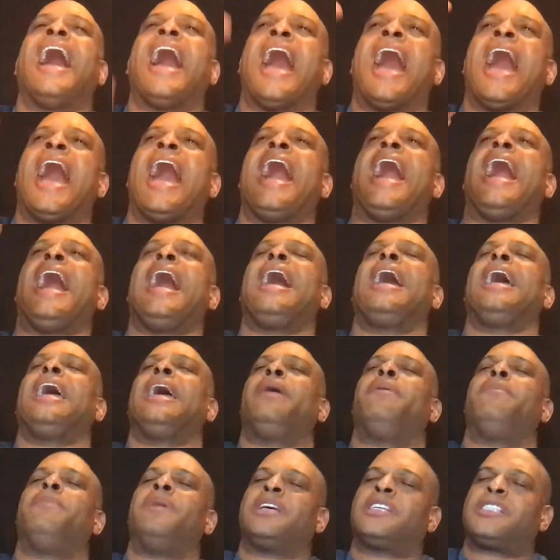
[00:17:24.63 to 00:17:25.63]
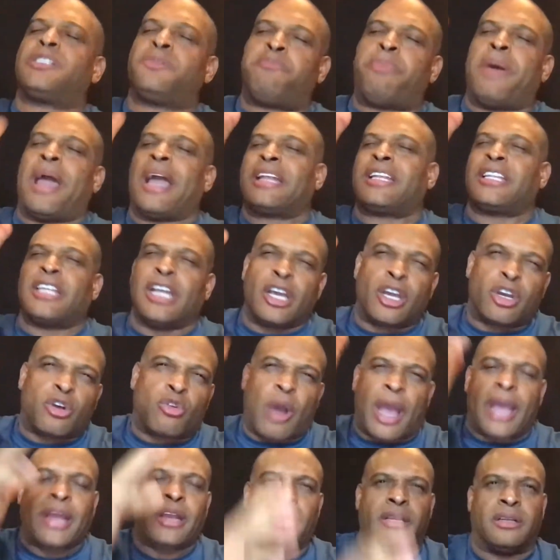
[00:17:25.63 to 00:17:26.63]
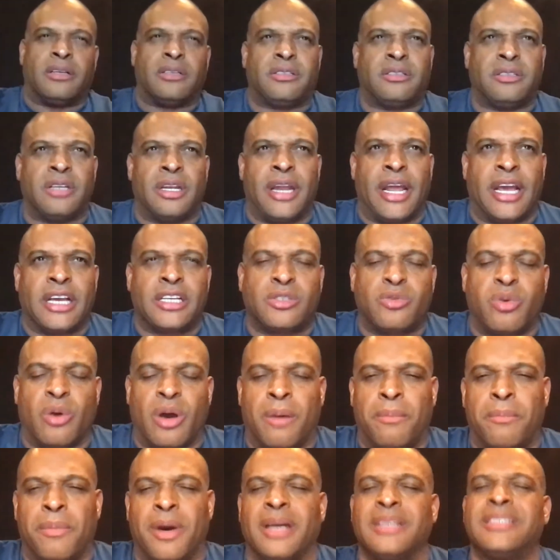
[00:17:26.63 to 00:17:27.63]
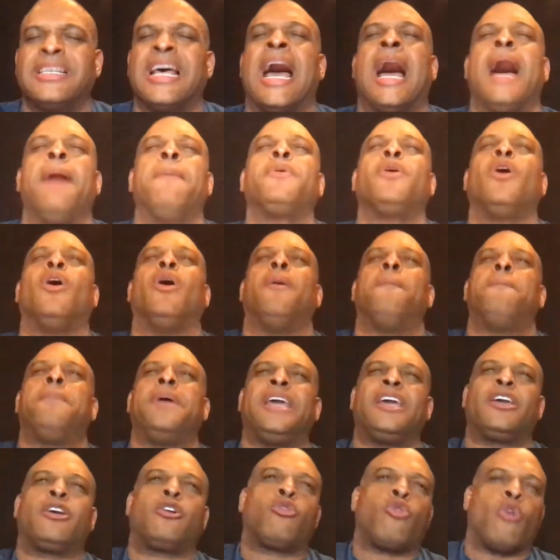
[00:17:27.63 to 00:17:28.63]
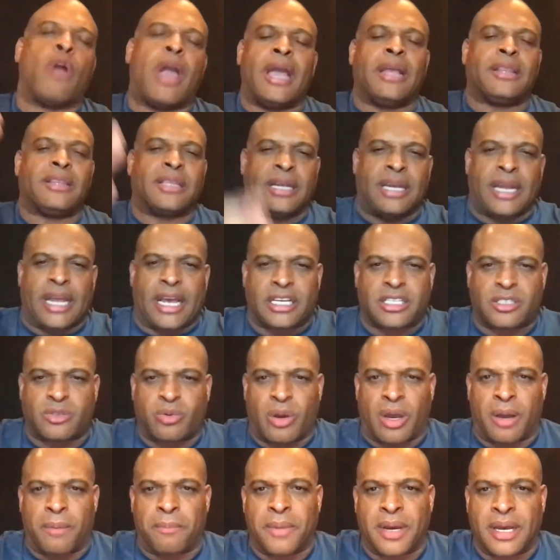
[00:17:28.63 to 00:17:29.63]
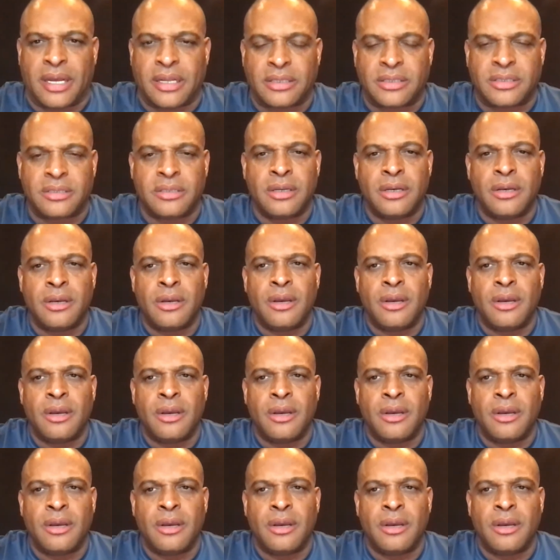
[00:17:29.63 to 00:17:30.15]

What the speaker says: I am expecting greatness the next 12 months. I'm going to be great the next 12 months.